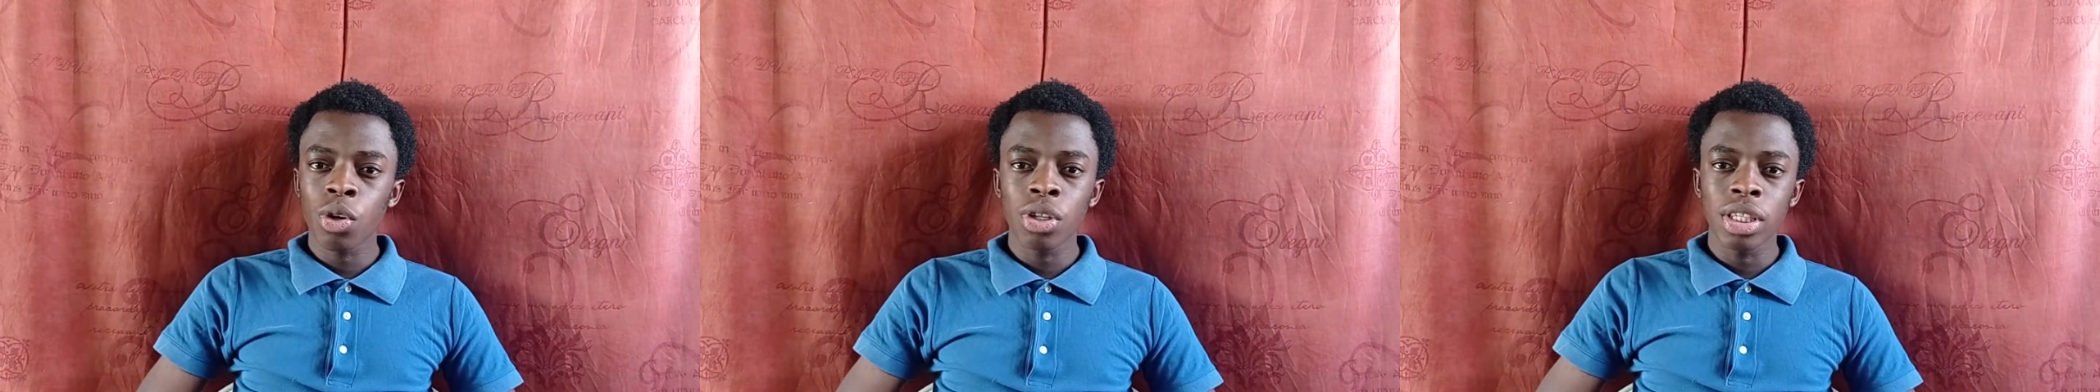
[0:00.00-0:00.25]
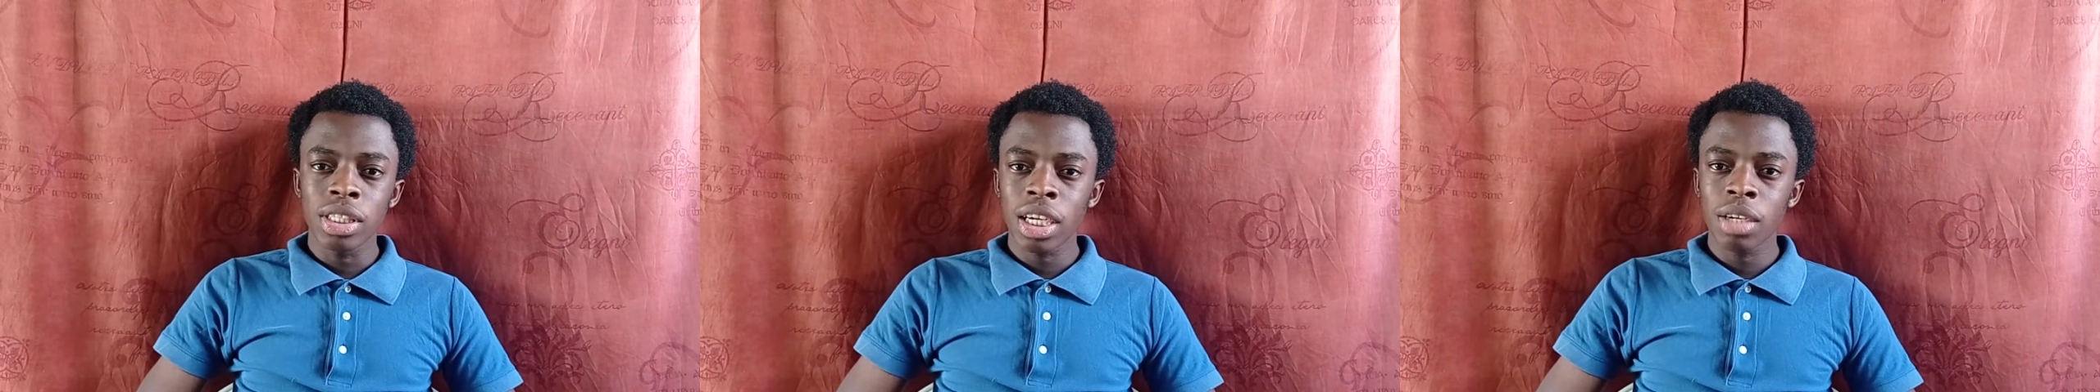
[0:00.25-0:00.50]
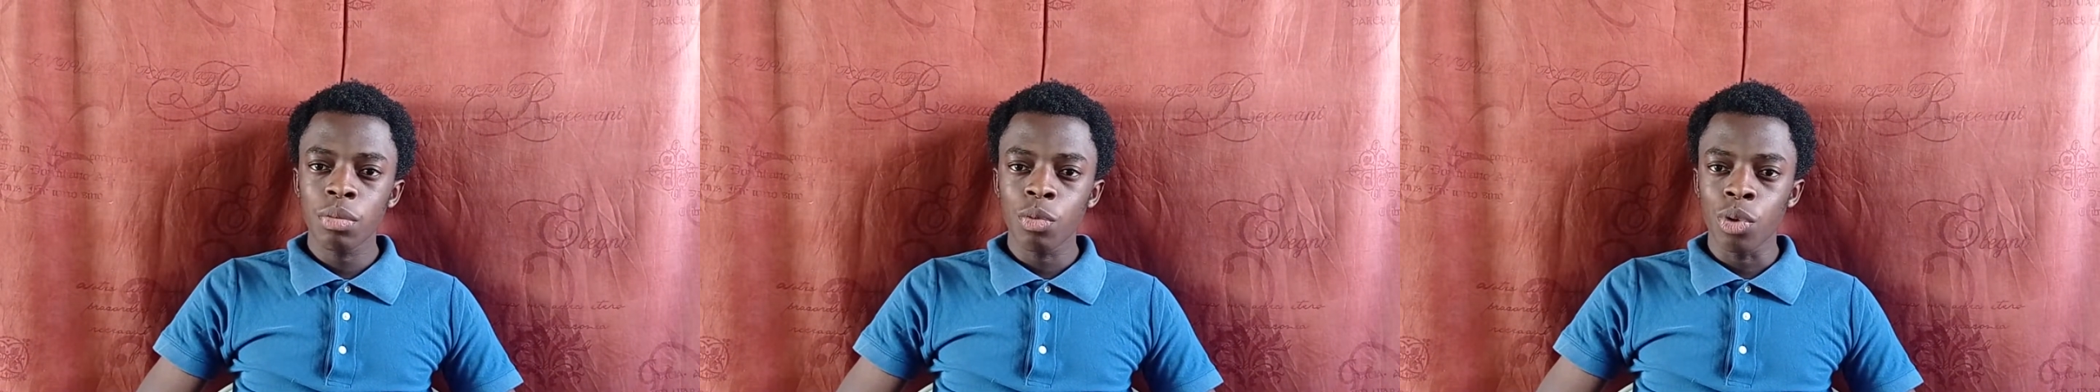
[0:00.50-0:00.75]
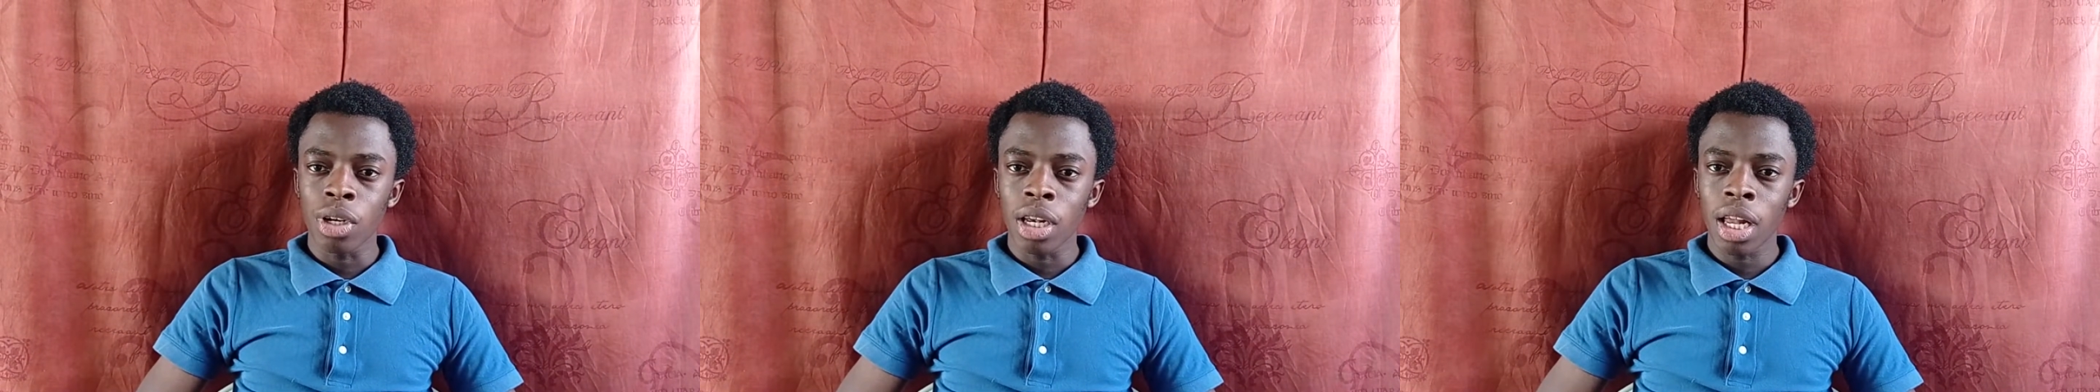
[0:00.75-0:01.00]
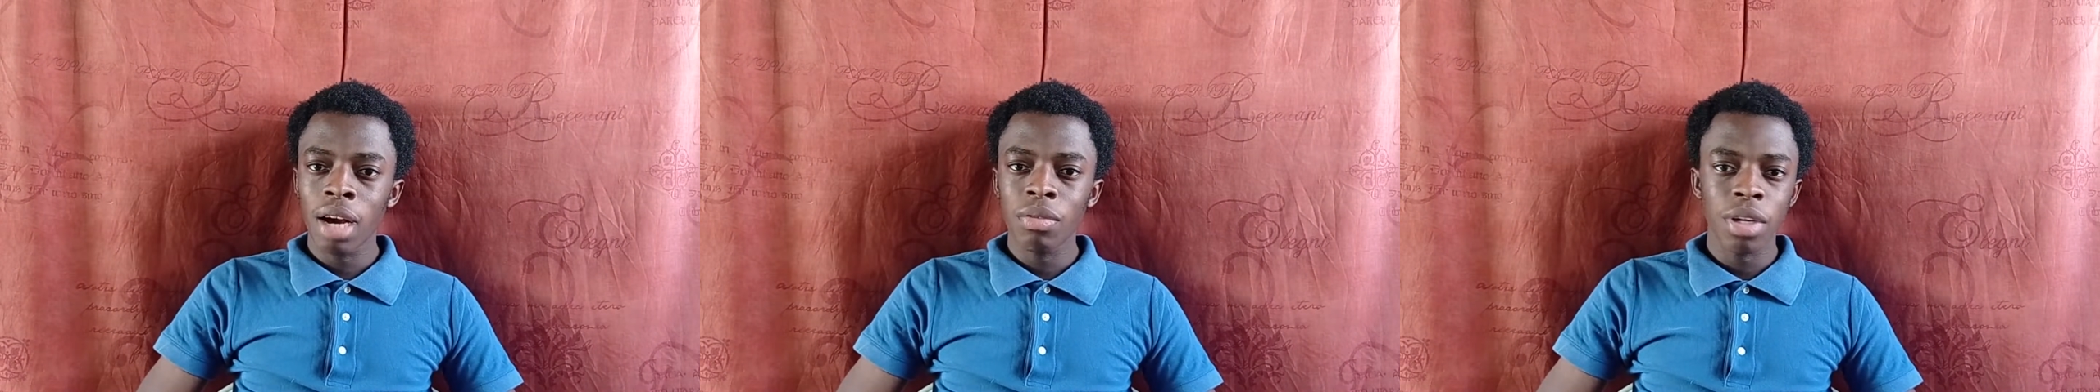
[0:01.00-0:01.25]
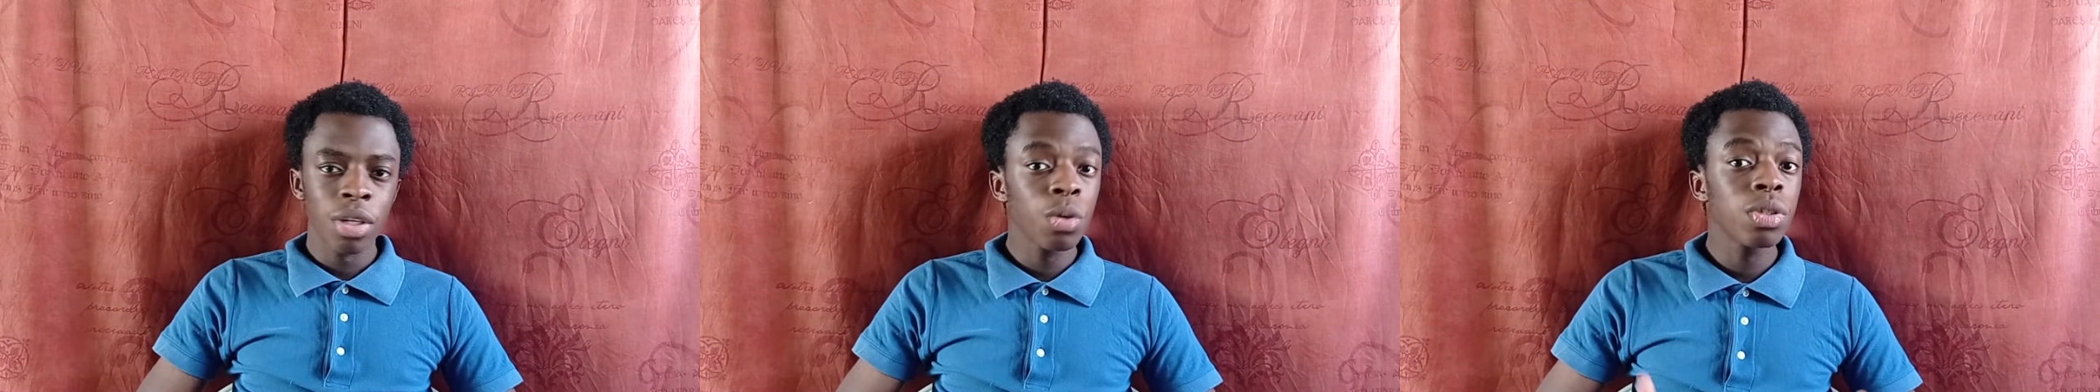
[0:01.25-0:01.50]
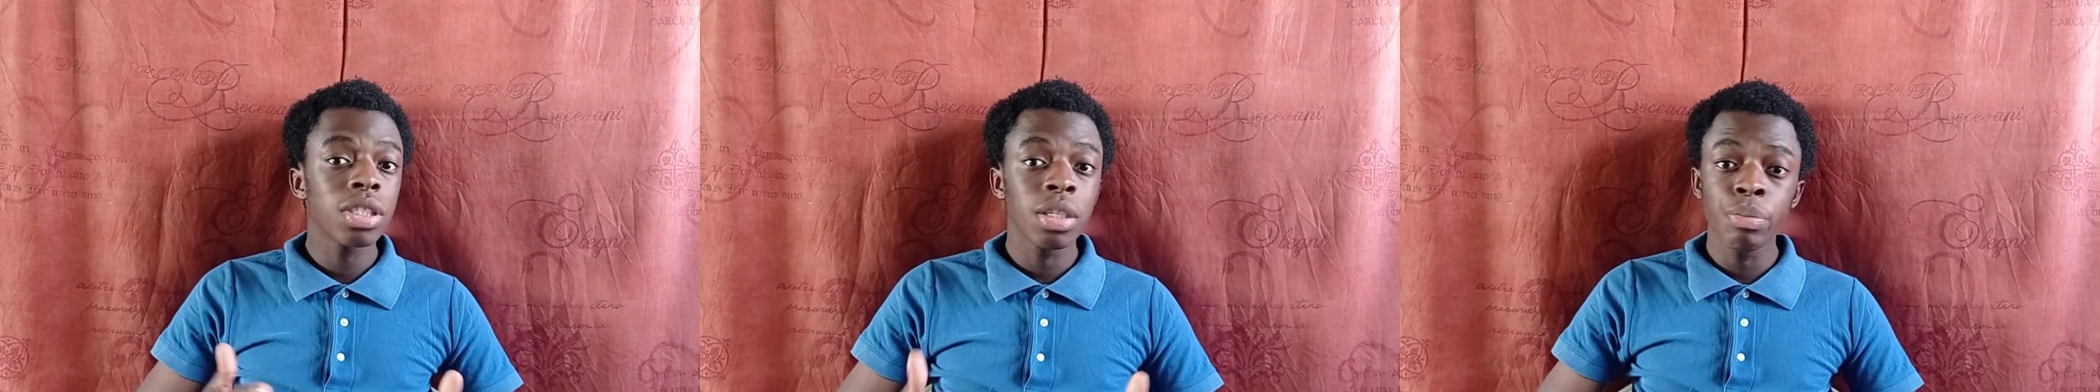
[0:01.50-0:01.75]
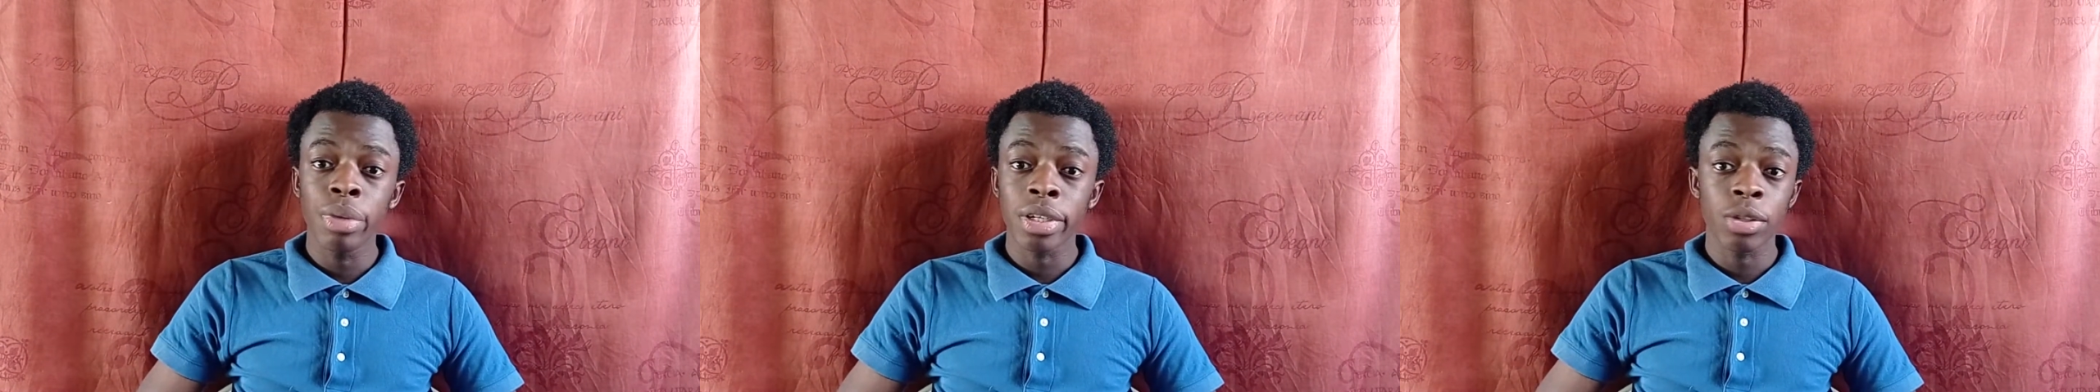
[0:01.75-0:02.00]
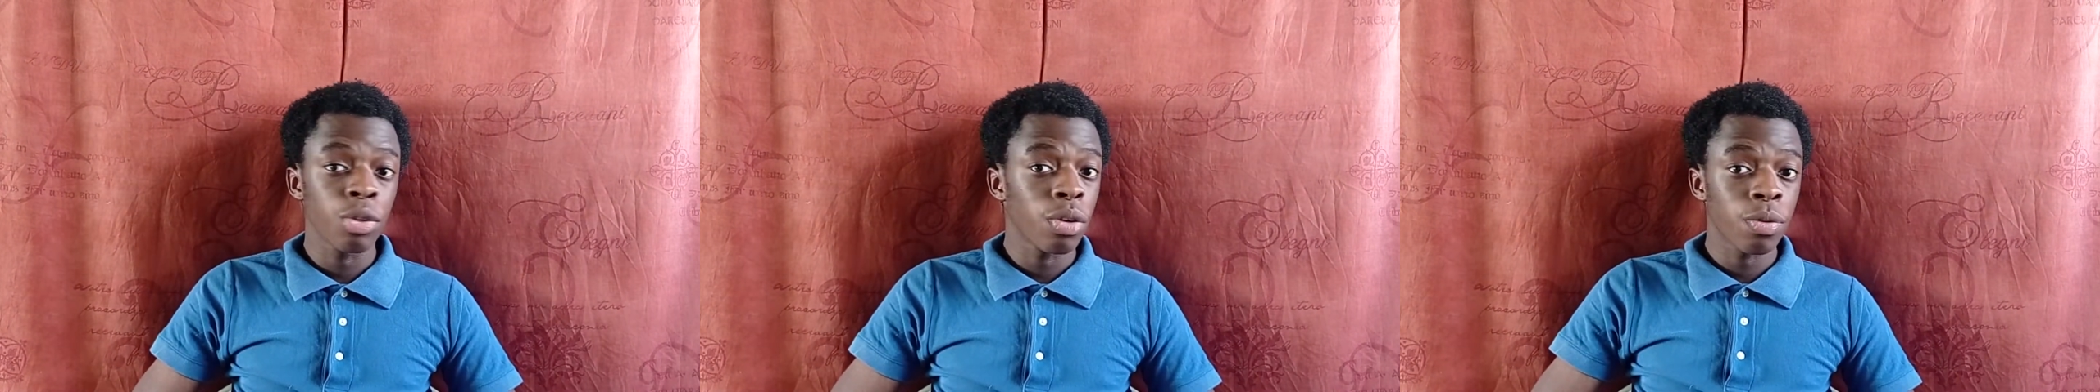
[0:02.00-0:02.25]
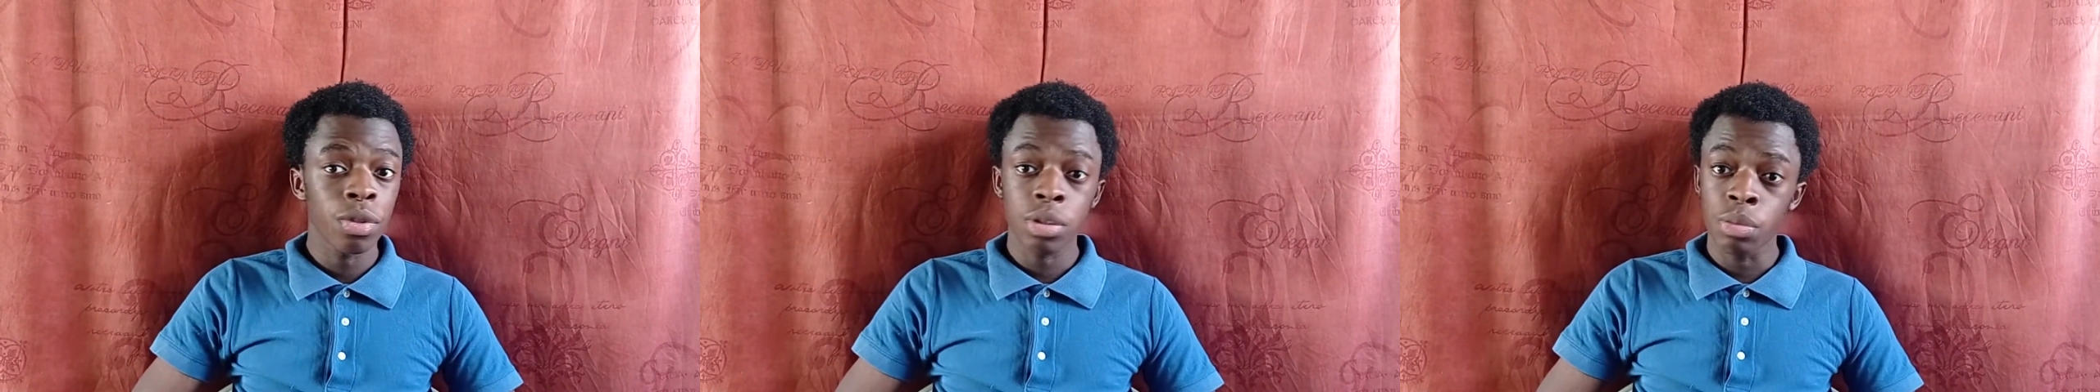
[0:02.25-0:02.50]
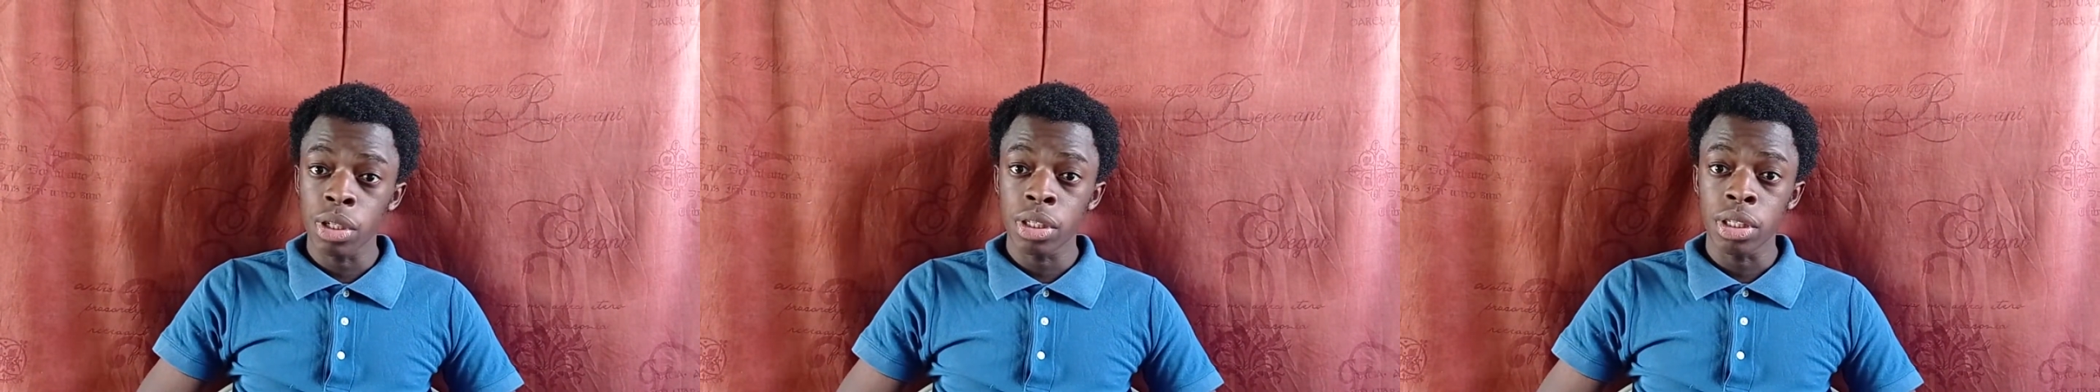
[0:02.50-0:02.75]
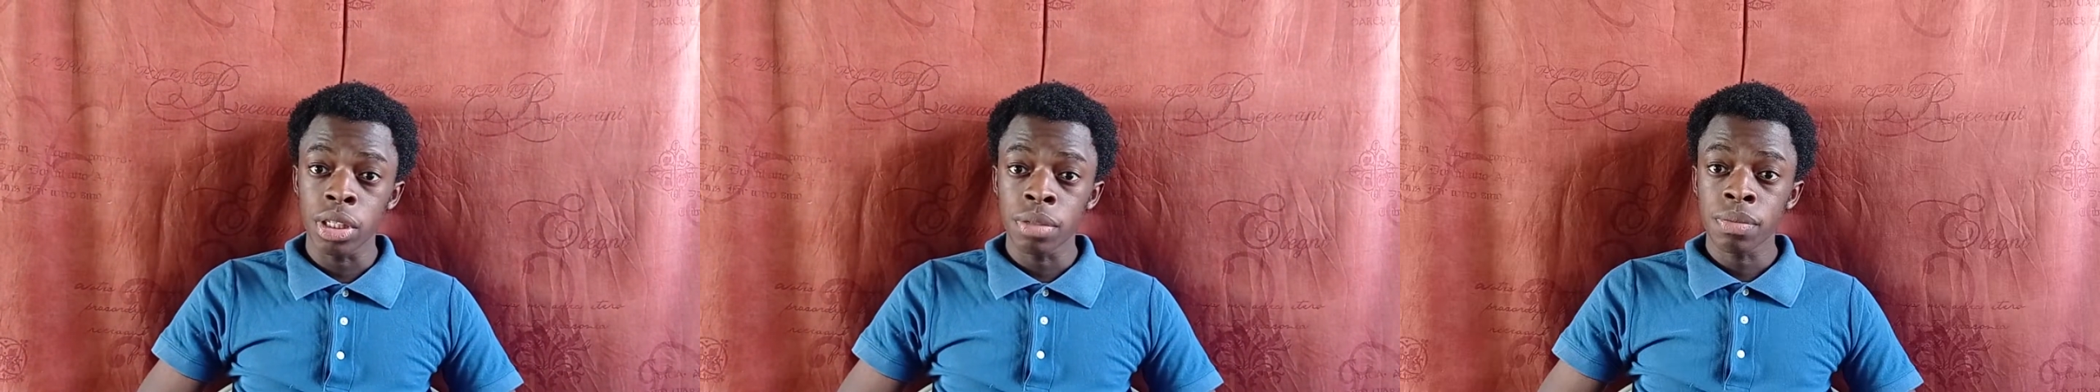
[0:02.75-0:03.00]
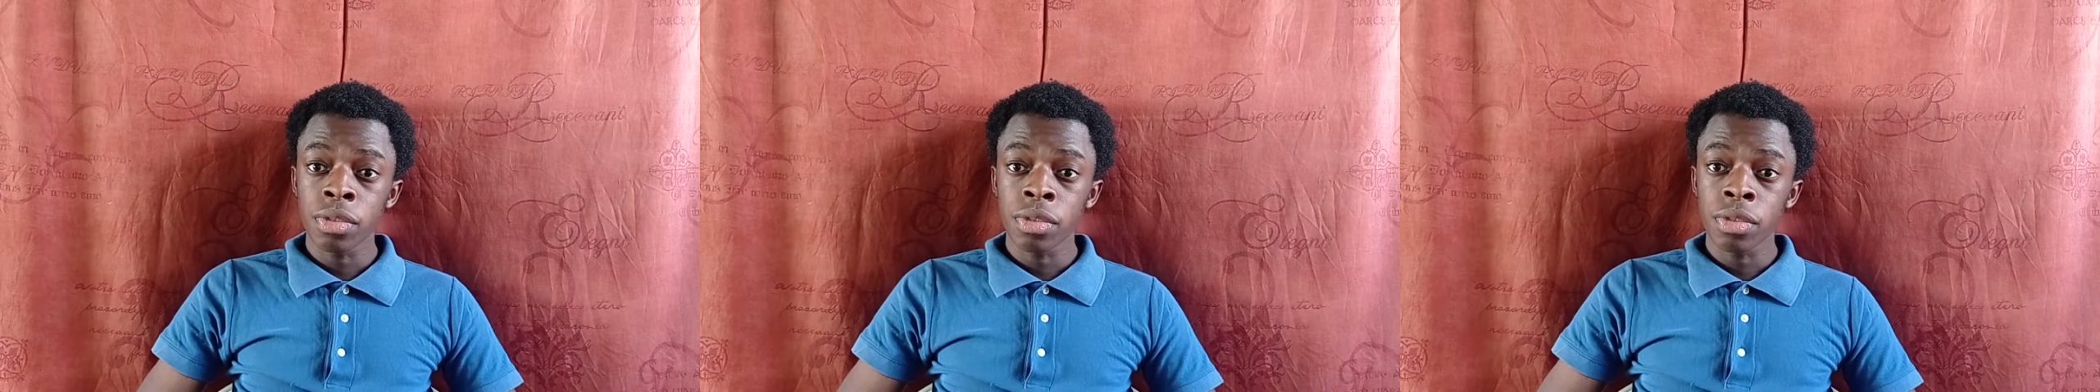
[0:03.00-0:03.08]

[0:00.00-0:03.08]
all the time will have a huge impact on your phone's battery.